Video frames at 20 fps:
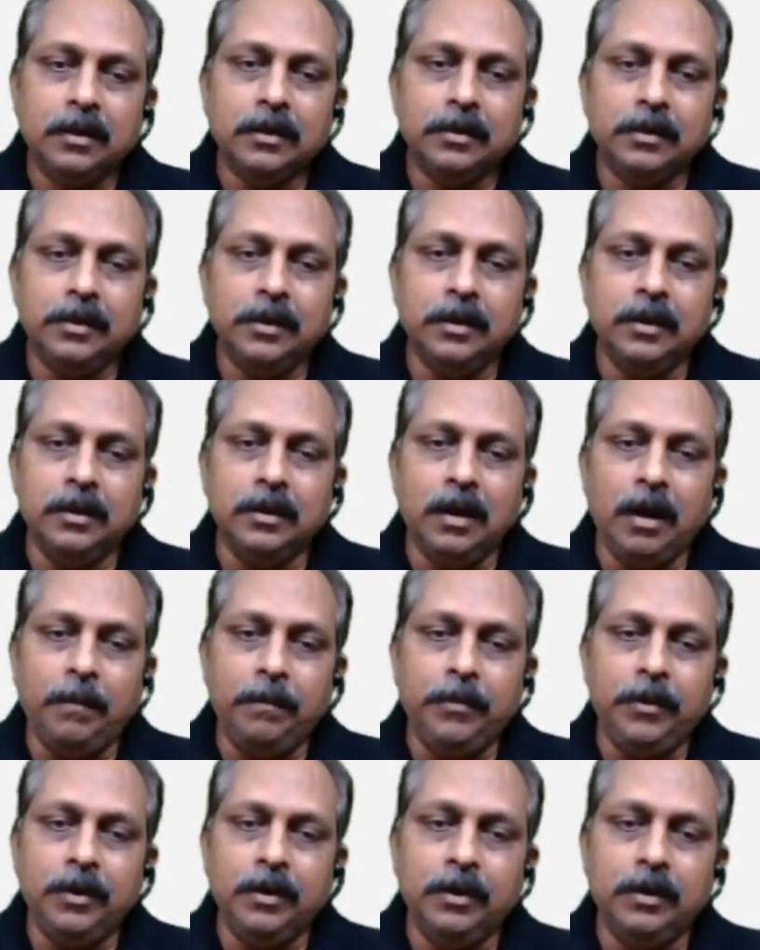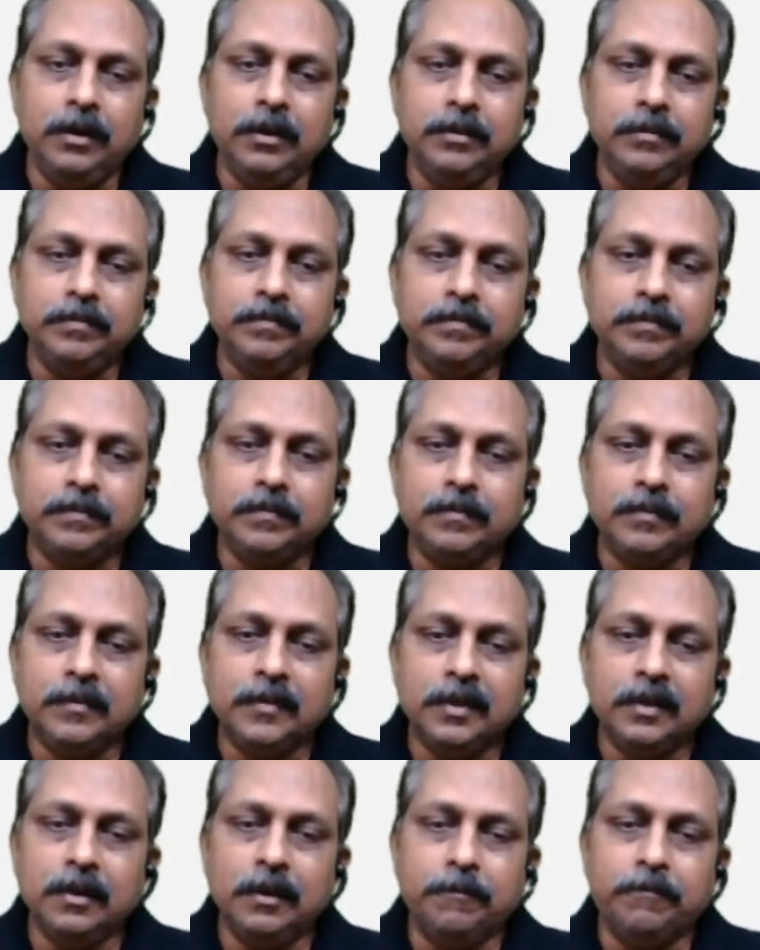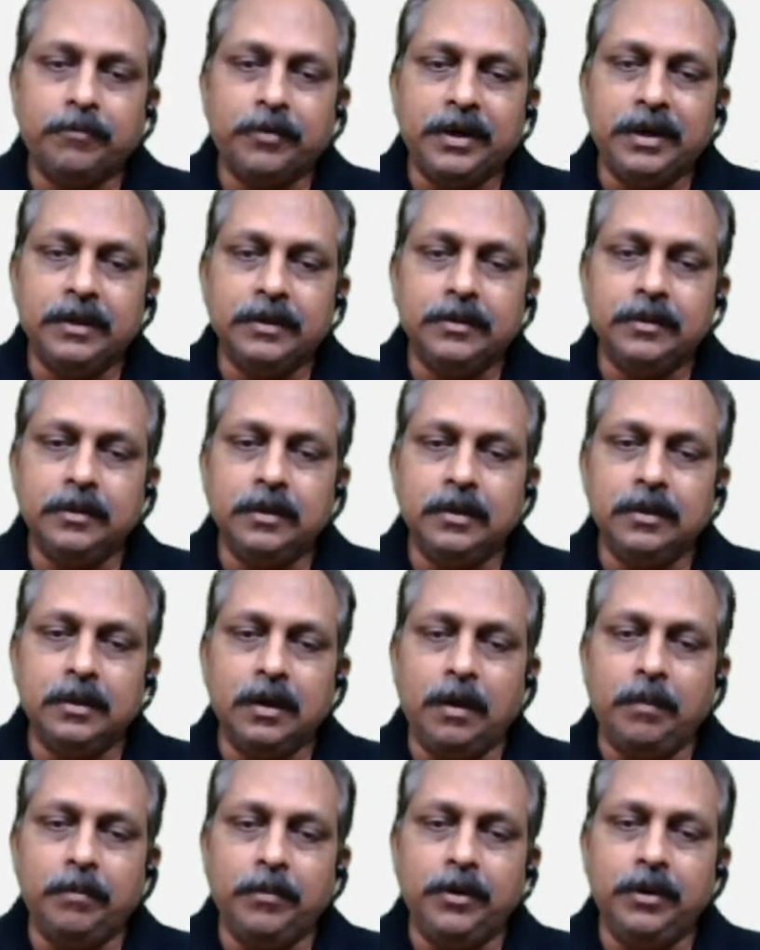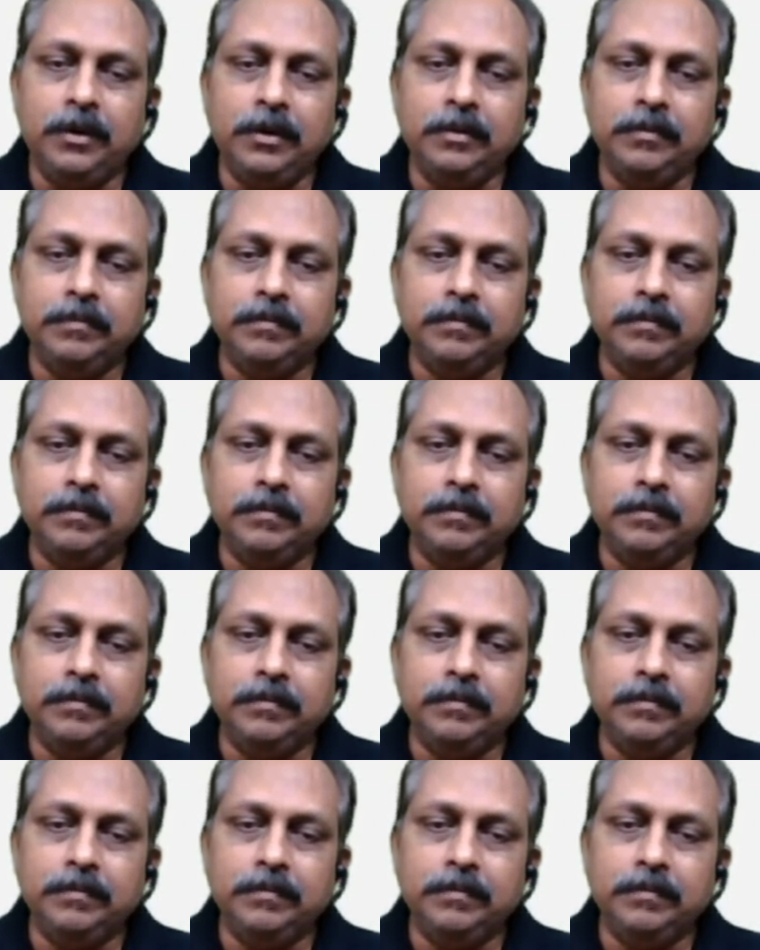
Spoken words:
The number, the phrase the number,